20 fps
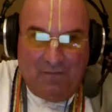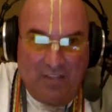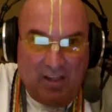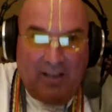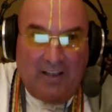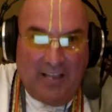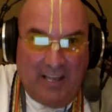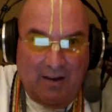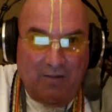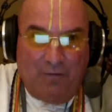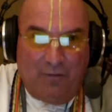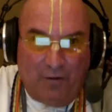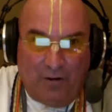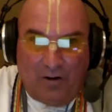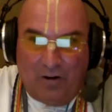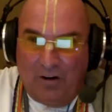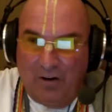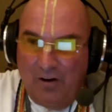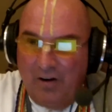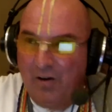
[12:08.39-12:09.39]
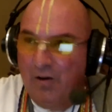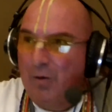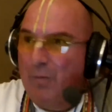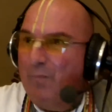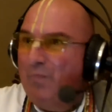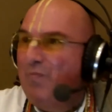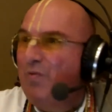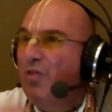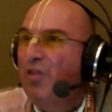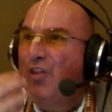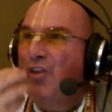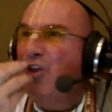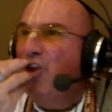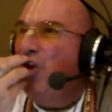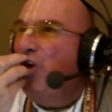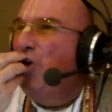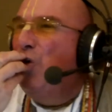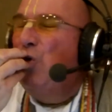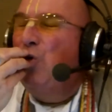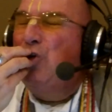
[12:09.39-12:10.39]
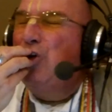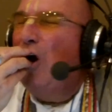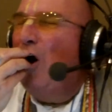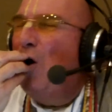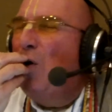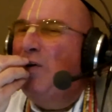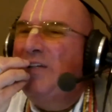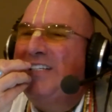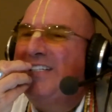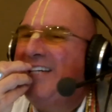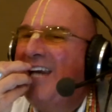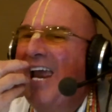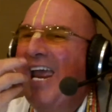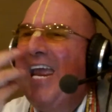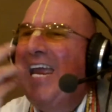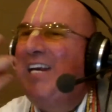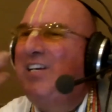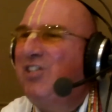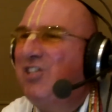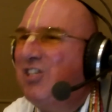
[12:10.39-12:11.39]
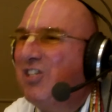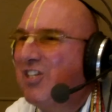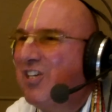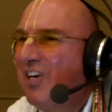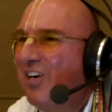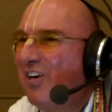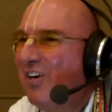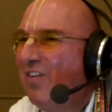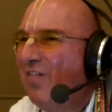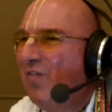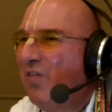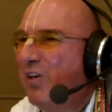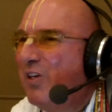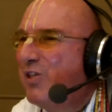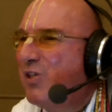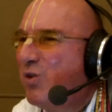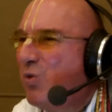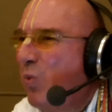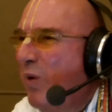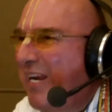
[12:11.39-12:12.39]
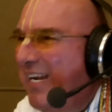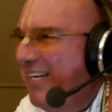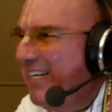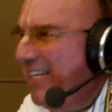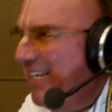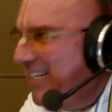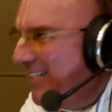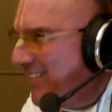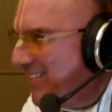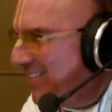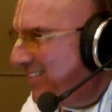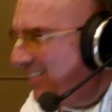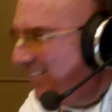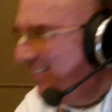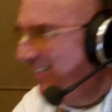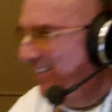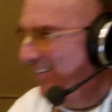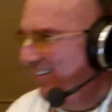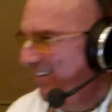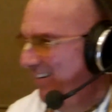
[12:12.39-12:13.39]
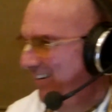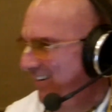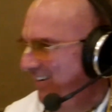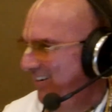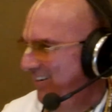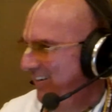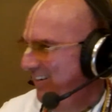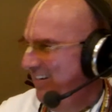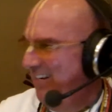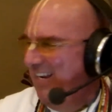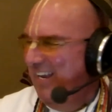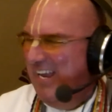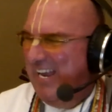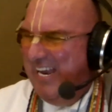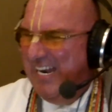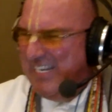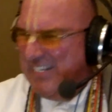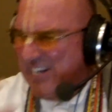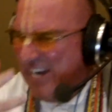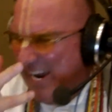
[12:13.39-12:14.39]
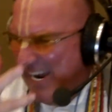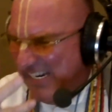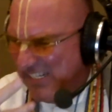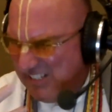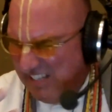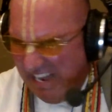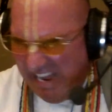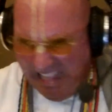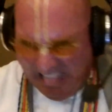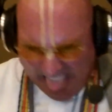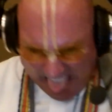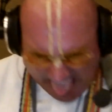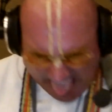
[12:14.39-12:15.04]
the liver, you don't taste the sweetness. It tastes like,